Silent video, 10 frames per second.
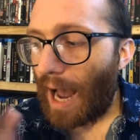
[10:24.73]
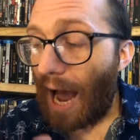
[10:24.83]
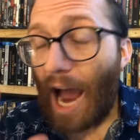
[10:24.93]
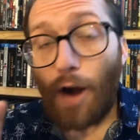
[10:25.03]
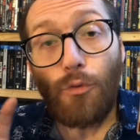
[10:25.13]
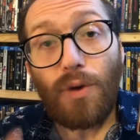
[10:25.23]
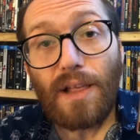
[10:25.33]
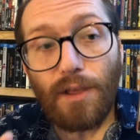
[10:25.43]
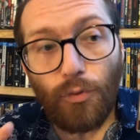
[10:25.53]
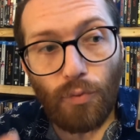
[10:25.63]
I
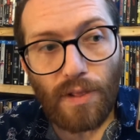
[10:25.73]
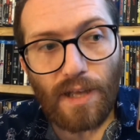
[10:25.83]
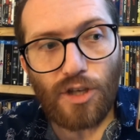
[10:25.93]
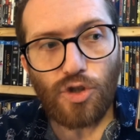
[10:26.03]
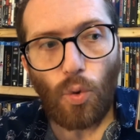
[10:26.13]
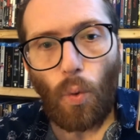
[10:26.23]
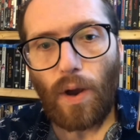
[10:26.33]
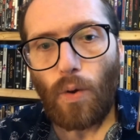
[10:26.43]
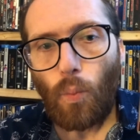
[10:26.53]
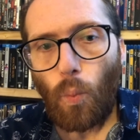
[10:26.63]
really, really
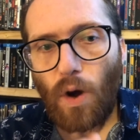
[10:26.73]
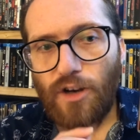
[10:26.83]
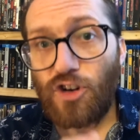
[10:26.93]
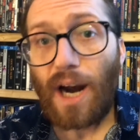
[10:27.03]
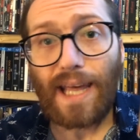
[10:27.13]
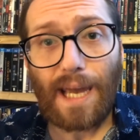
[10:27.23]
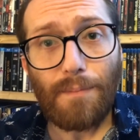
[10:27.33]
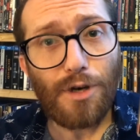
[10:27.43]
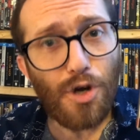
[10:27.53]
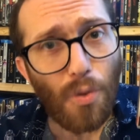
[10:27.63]
enjoy what John and
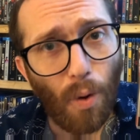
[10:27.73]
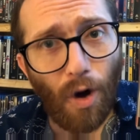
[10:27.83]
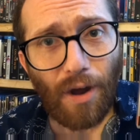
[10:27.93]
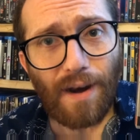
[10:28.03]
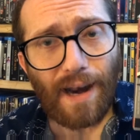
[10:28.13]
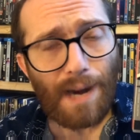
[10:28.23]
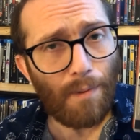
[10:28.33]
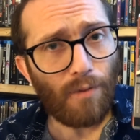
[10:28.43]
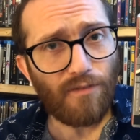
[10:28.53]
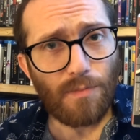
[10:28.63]
Kim do on
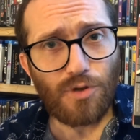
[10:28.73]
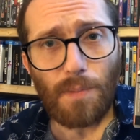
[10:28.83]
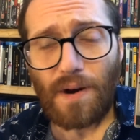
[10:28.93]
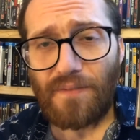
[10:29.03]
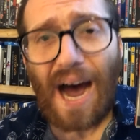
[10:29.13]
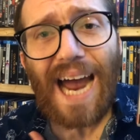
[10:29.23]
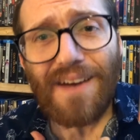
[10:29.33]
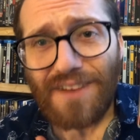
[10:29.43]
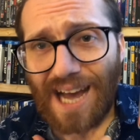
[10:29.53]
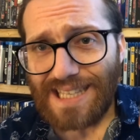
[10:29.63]
Nightmare on Film Street, but if I
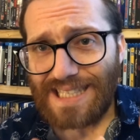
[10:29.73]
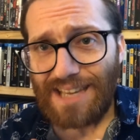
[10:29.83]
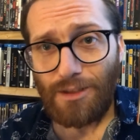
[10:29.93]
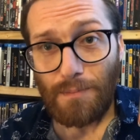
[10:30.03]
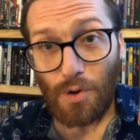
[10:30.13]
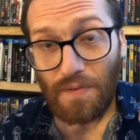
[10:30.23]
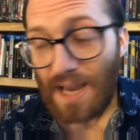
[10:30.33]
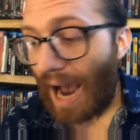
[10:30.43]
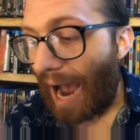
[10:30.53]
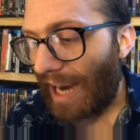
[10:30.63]
have not seen the
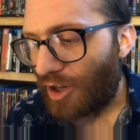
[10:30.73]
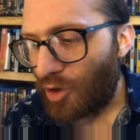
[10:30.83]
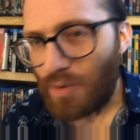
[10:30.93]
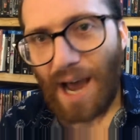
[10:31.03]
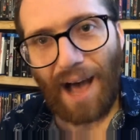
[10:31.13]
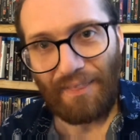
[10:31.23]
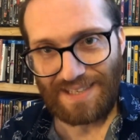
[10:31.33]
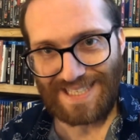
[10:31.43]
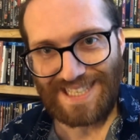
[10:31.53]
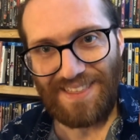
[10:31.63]
movie, I do not
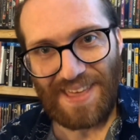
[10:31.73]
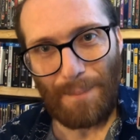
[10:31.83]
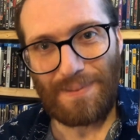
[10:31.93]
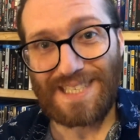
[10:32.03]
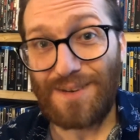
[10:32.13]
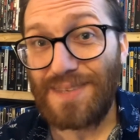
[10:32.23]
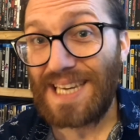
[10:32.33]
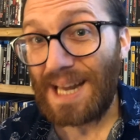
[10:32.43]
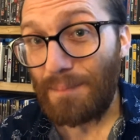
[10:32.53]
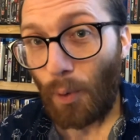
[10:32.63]
listen to the episodes
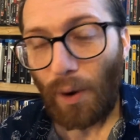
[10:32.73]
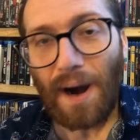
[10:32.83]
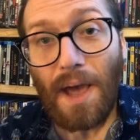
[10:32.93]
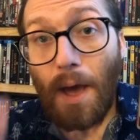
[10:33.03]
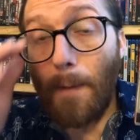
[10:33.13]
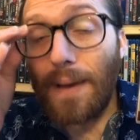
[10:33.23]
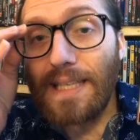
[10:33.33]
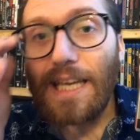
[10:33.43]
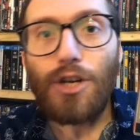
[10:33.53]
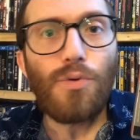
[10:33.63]
anymore because
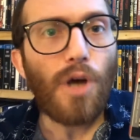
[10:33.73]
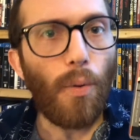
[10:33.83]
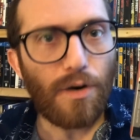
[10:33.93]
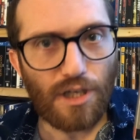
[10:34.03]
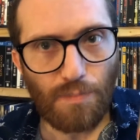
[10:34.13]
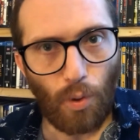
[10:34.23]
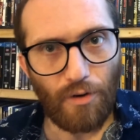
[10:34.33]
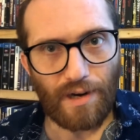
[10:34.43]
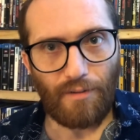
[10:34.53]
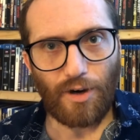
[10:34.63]
they do go into spoiler
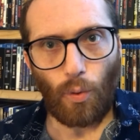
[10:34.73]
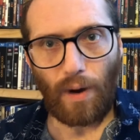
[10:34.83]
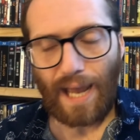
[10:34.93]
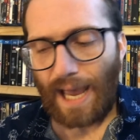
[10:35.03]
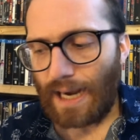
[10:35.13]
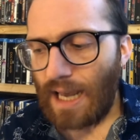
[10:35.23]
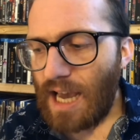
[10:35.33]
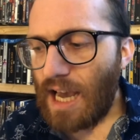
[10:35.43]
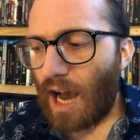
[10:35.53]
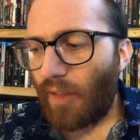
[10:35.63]
territory, and
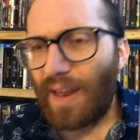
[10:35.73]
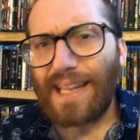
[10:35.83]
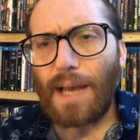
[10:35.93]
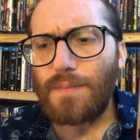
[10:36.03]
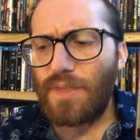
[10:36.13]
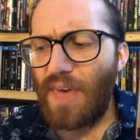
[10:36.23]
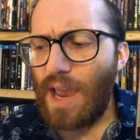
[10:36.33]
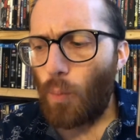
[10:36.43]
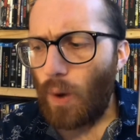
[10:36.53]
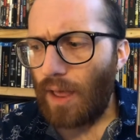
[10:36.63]
a lot of times they
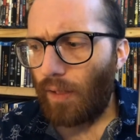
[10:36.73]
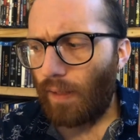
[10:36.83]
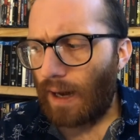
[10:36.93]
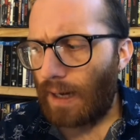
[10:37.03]
will